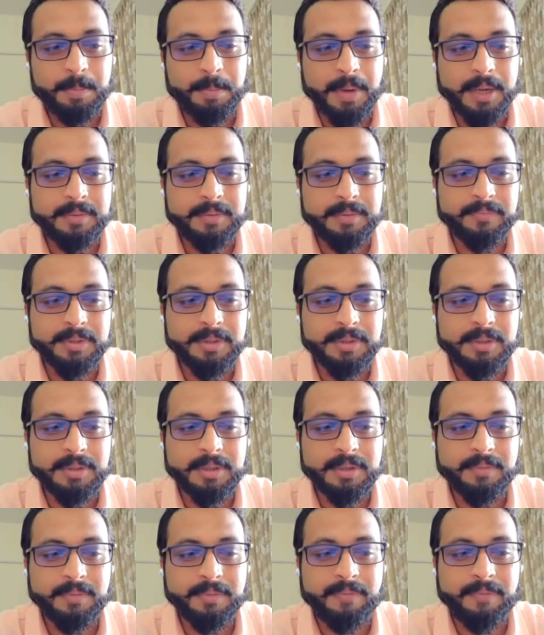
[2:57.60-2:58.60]
But with
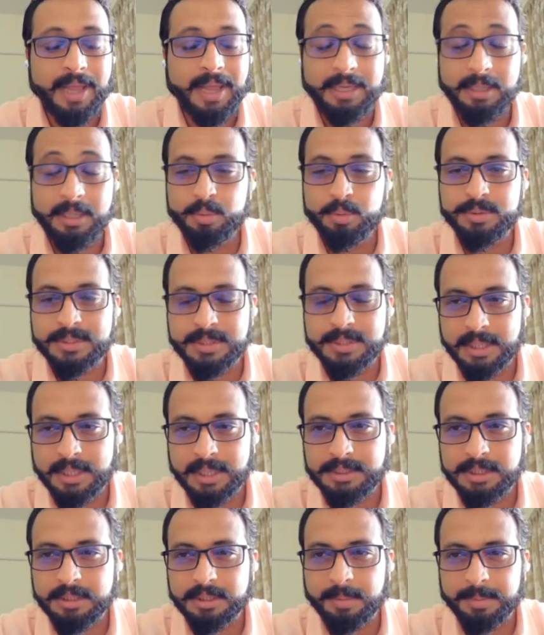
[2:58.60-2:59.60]
the values
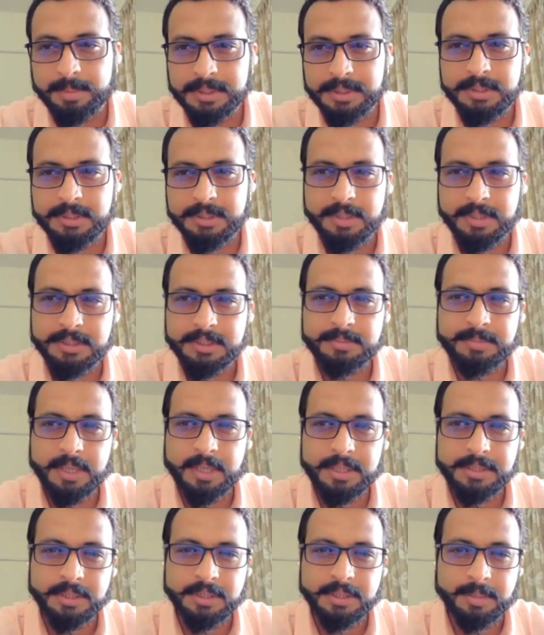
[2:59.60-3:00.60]
that Chhatrapati Shivaji
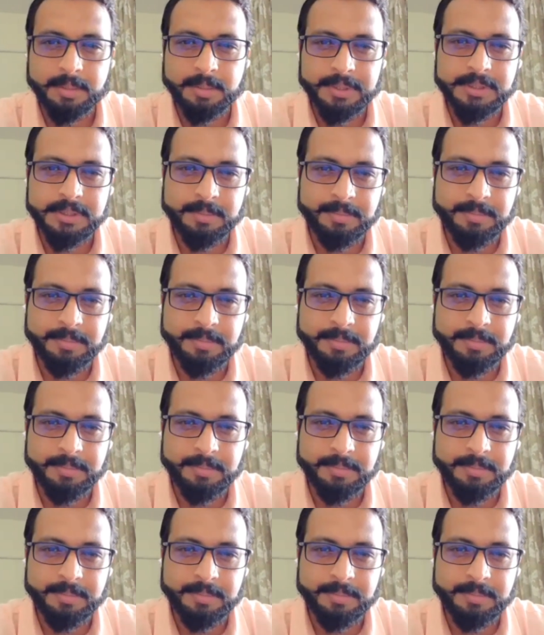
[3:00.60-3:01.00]
Maharaj, Chhatrapati